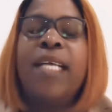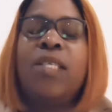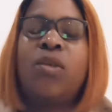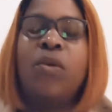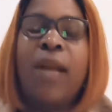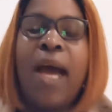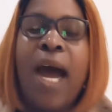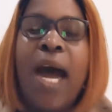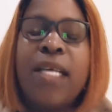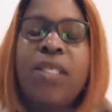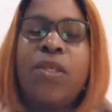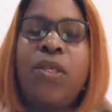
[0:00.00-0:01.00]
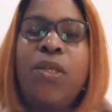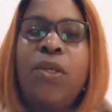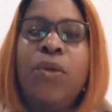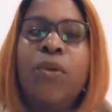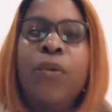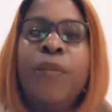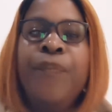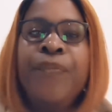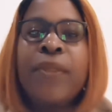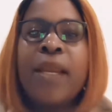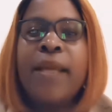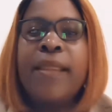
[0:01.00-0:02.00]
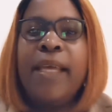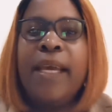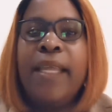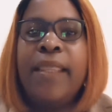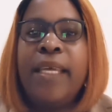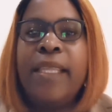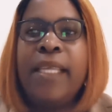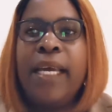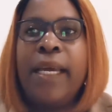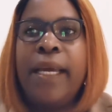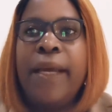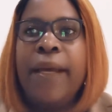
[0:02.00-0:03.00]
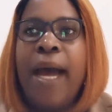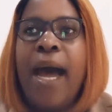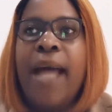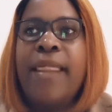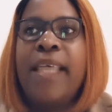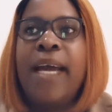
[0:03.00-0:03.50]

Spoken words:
It's gonna ask you the other